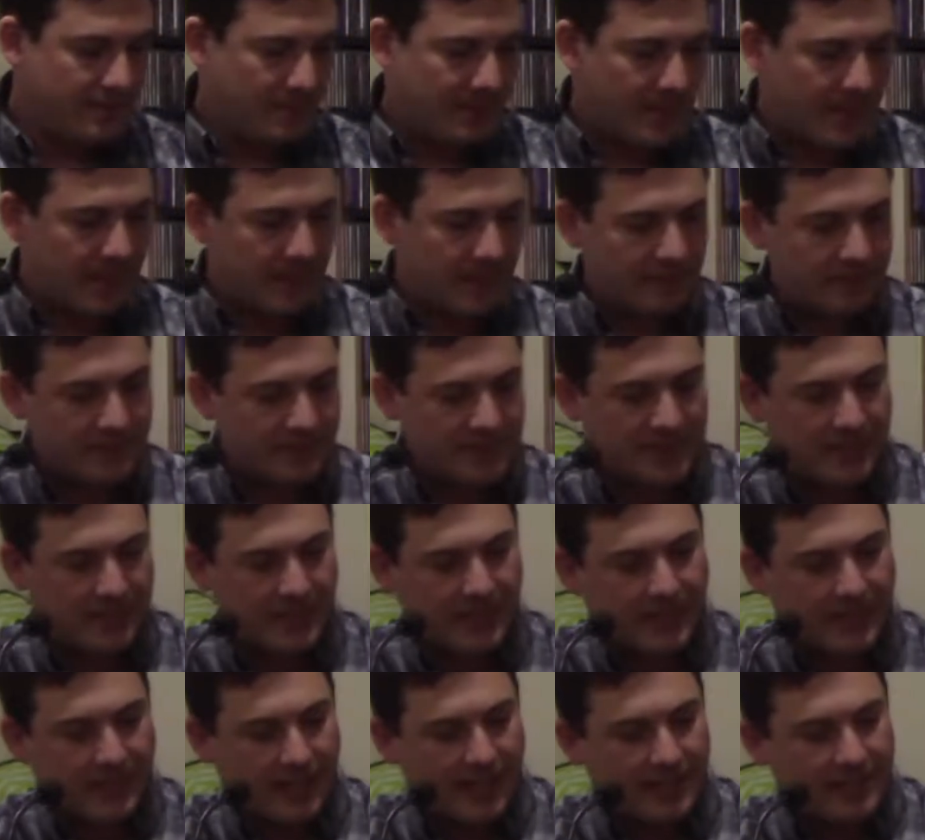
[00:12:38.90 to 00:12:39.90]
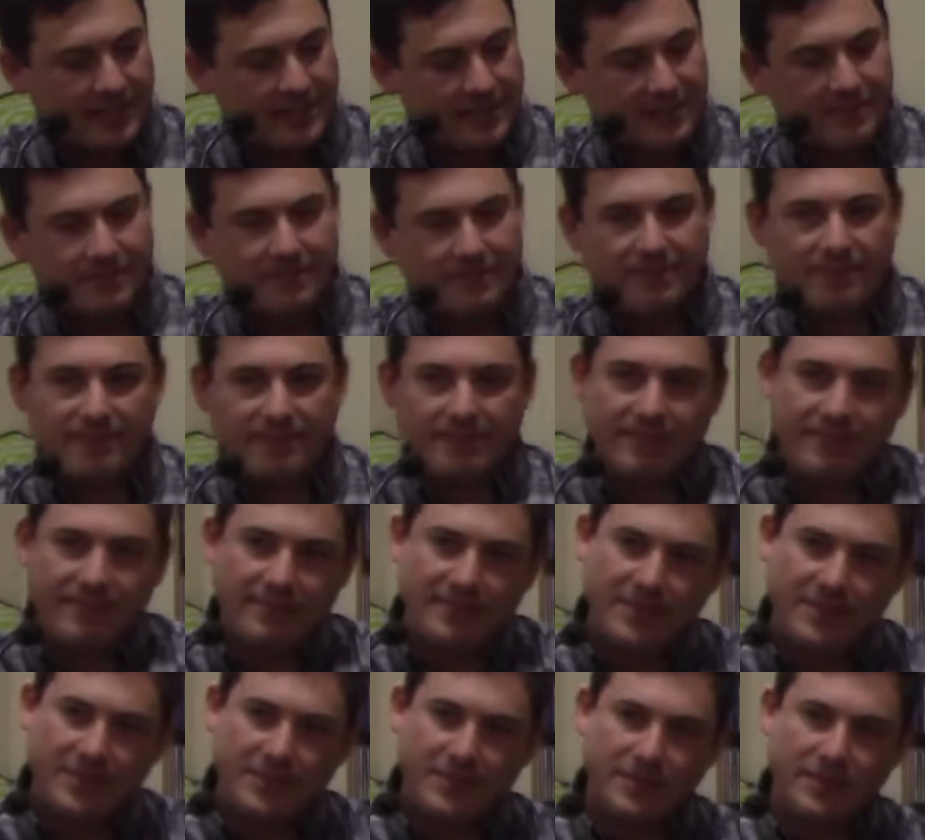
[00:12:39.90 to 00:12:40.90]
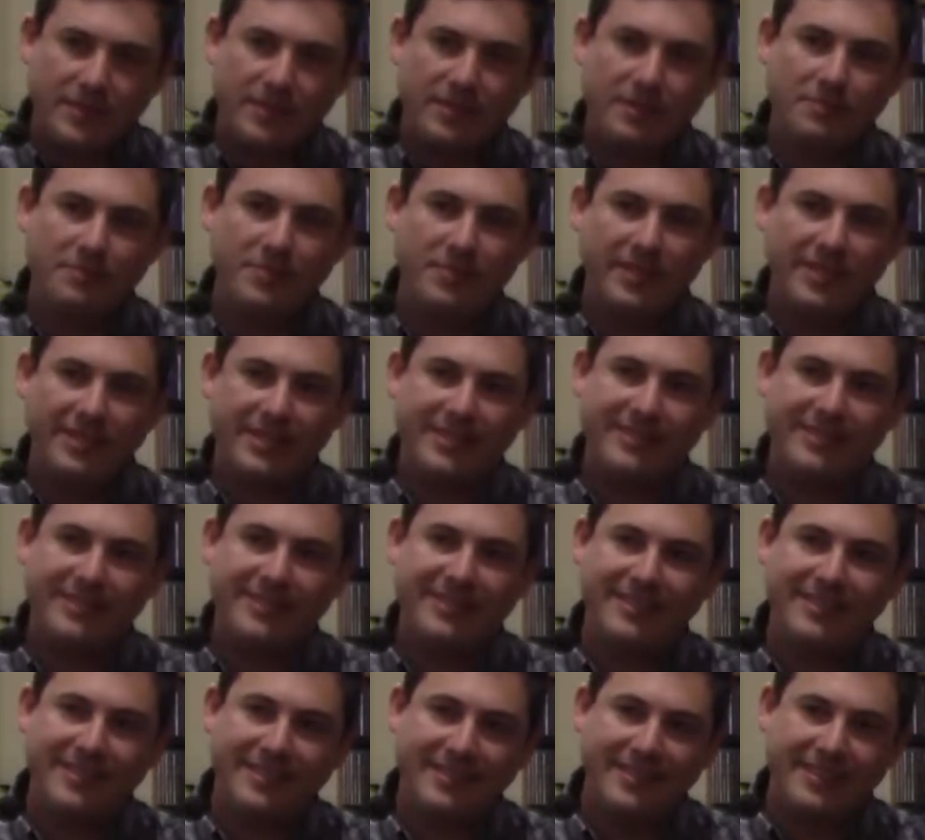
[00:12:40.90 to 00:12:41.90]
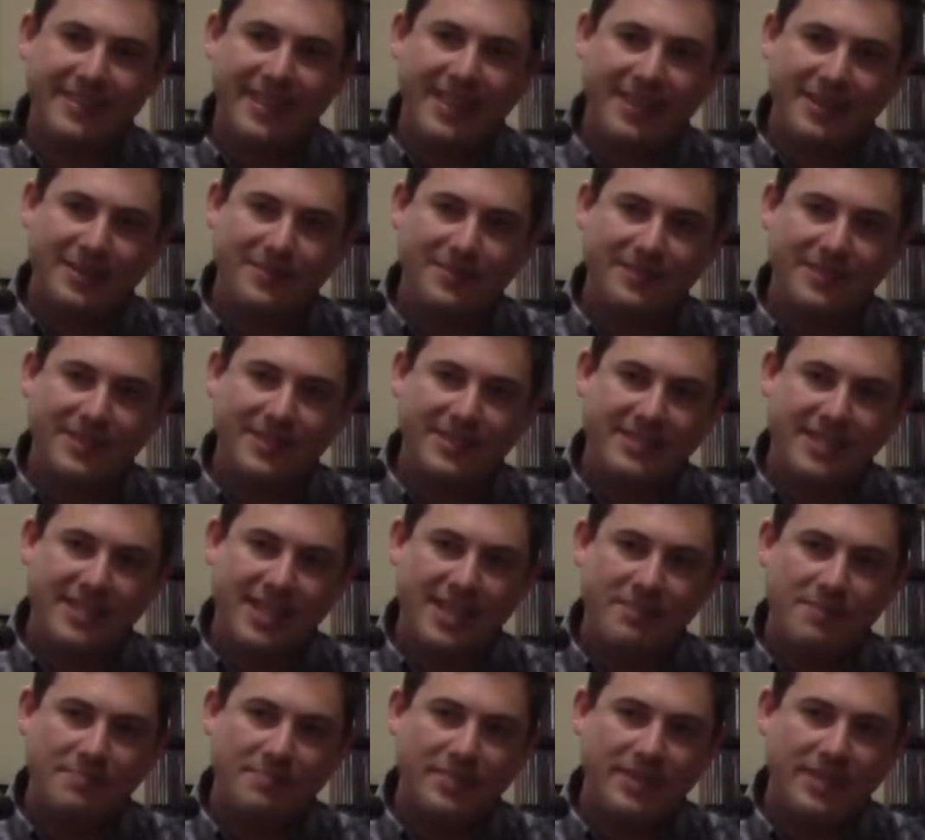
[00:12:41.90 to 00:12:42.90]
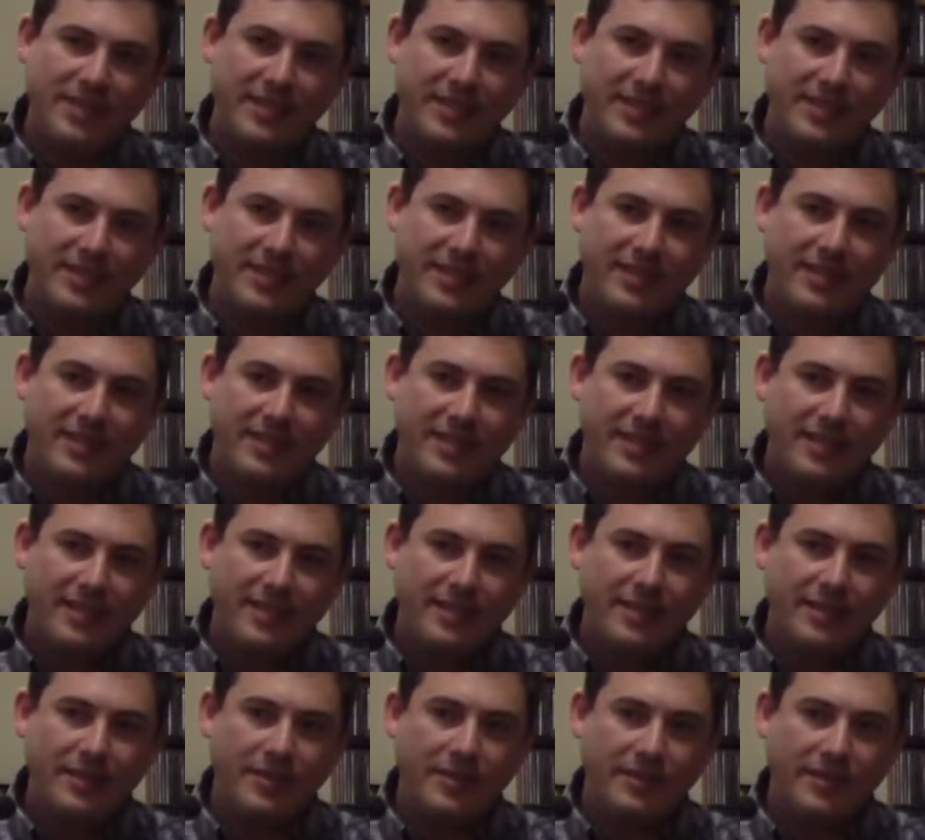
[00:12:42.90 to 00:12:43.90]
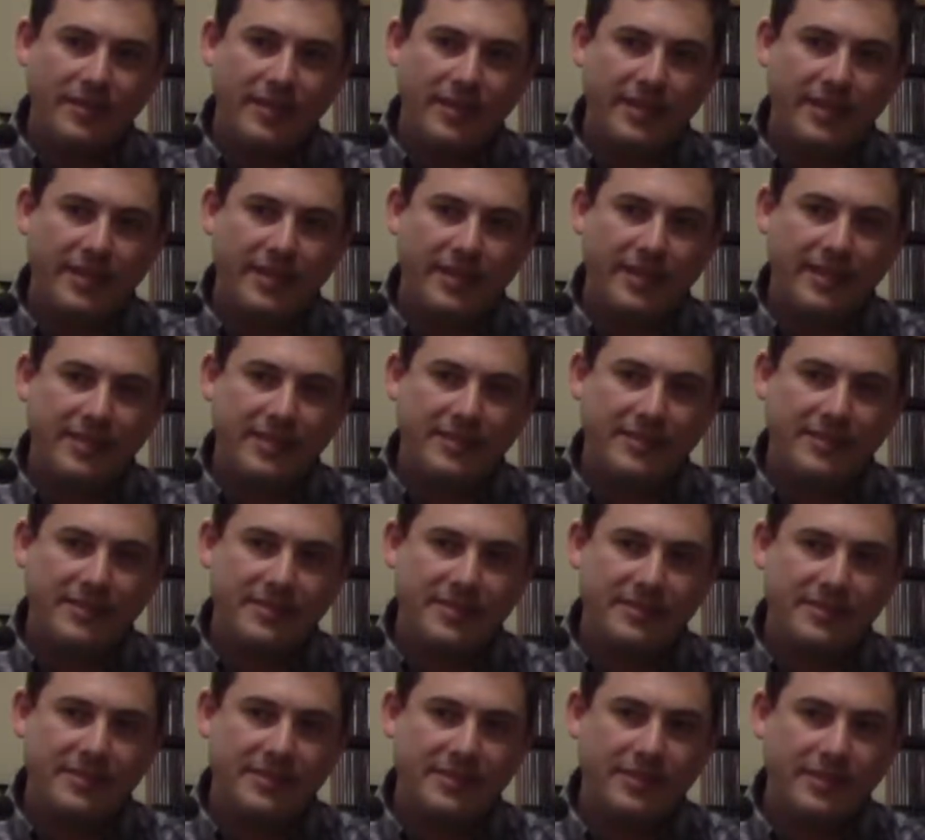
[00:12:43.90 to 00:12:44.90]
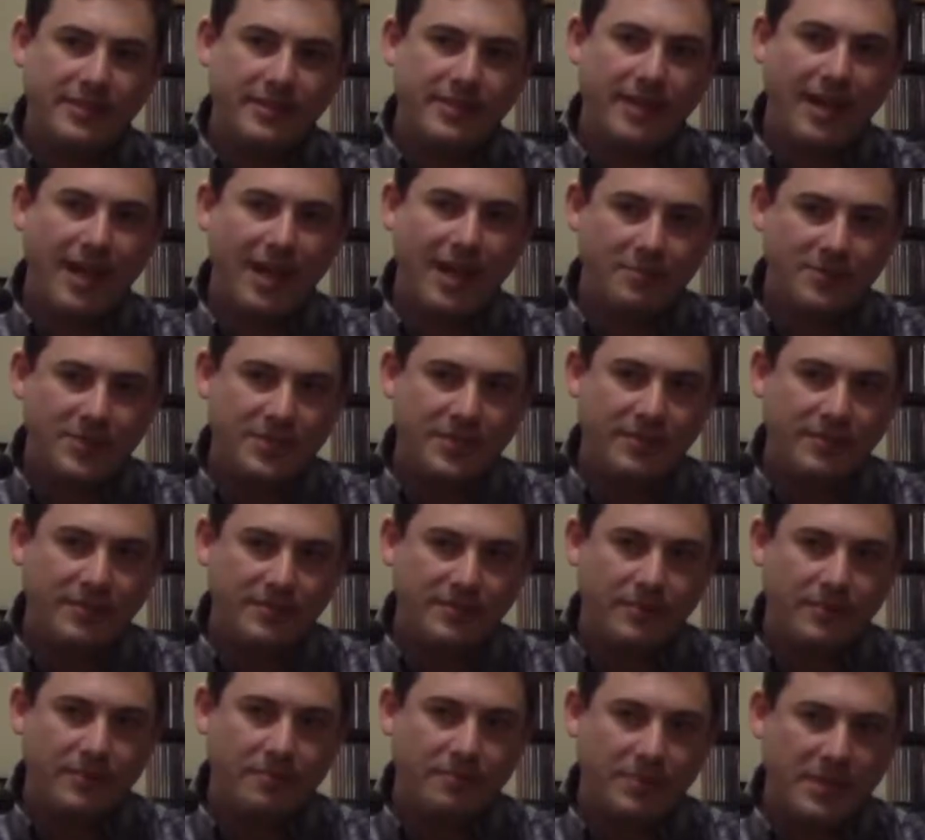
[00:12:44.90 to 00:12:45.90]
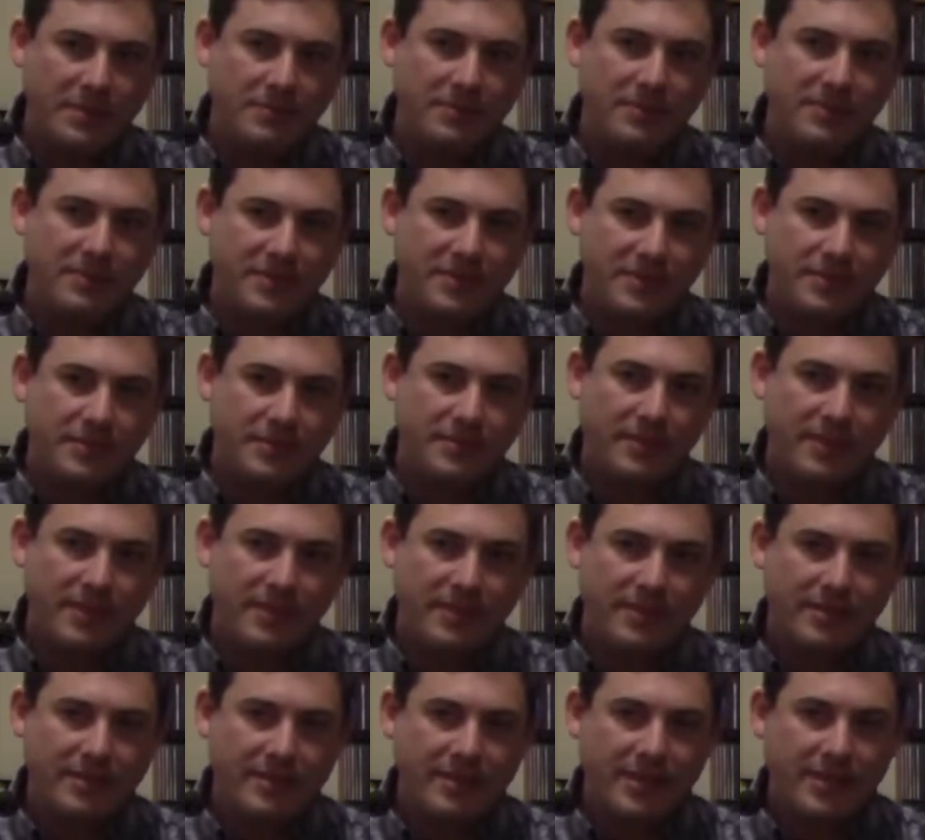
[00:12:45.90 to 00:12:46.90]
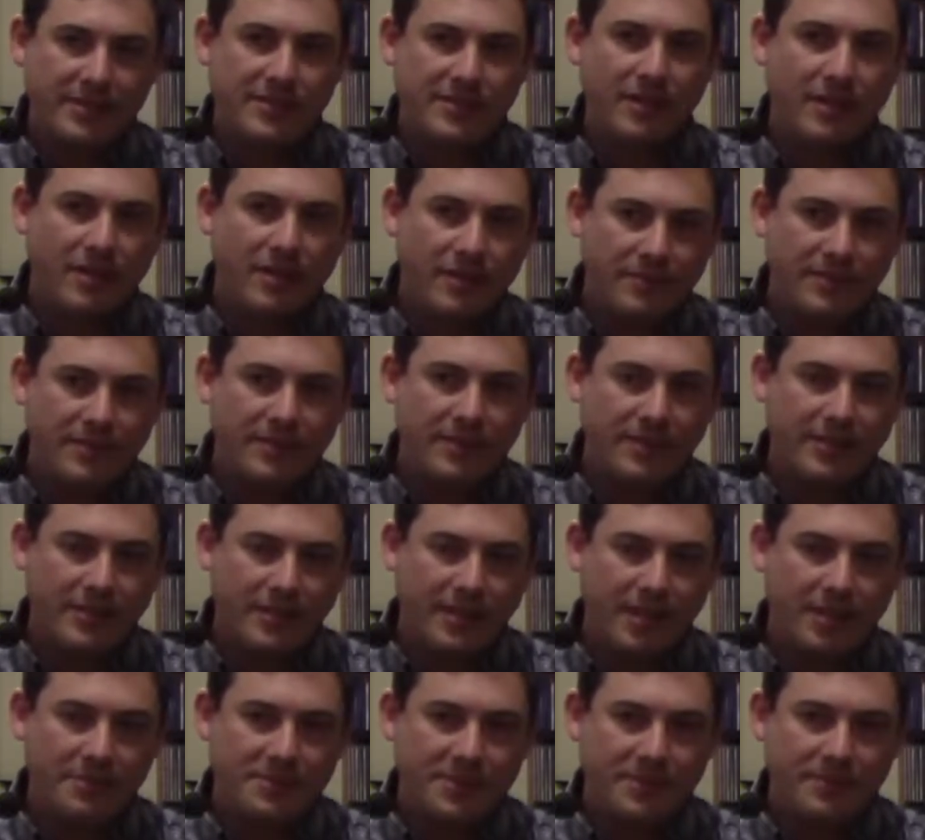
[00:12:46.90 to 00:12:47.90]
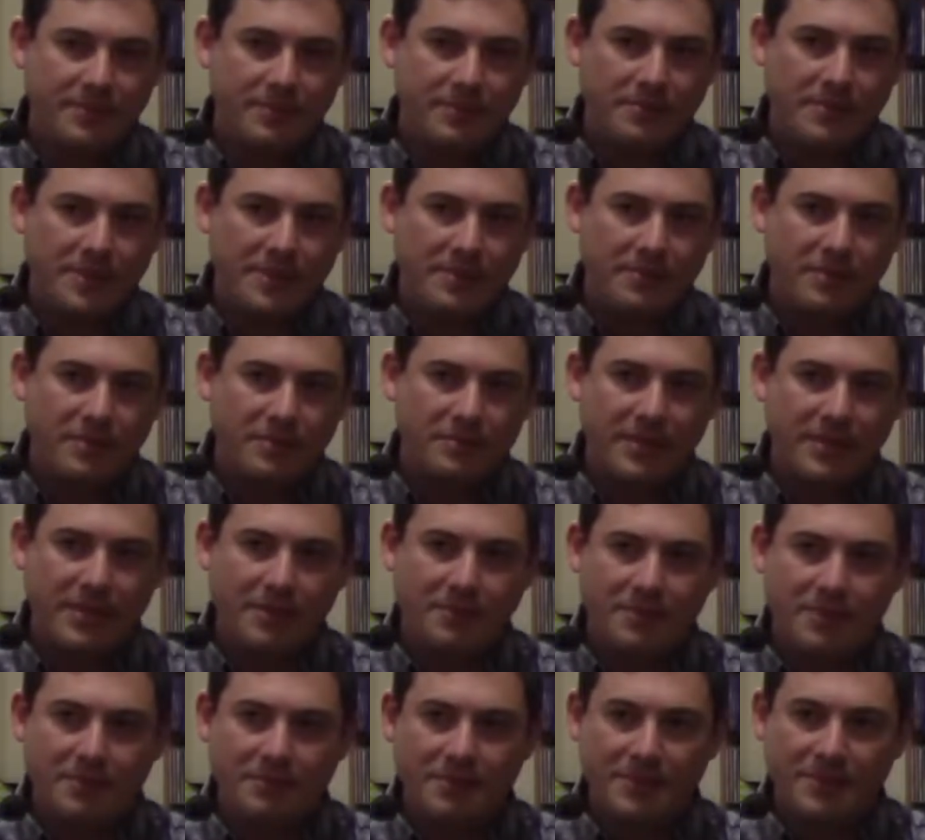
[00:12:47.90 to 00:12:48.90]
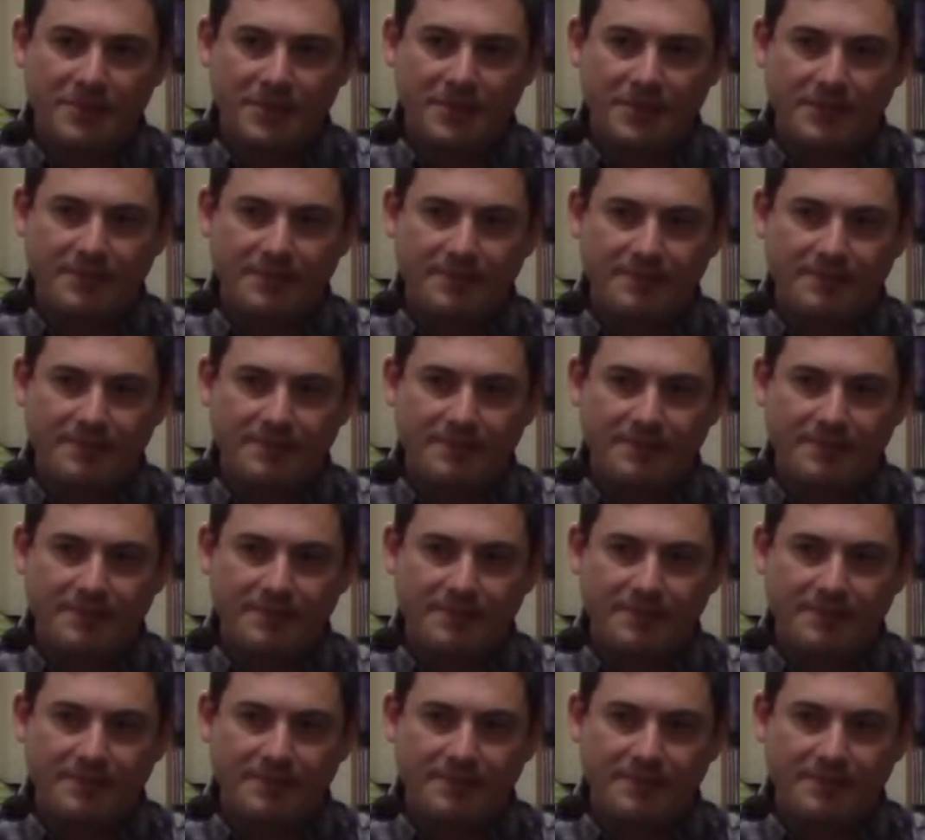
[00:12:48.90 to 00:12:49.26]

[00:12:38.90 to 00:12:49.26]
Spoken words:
Wow, sorry guys, I'm drawing a blank on how to phrase that. I think I understand what you're saying. I get it. It's a good option for people to. It's often a good option for people to be able to pursue.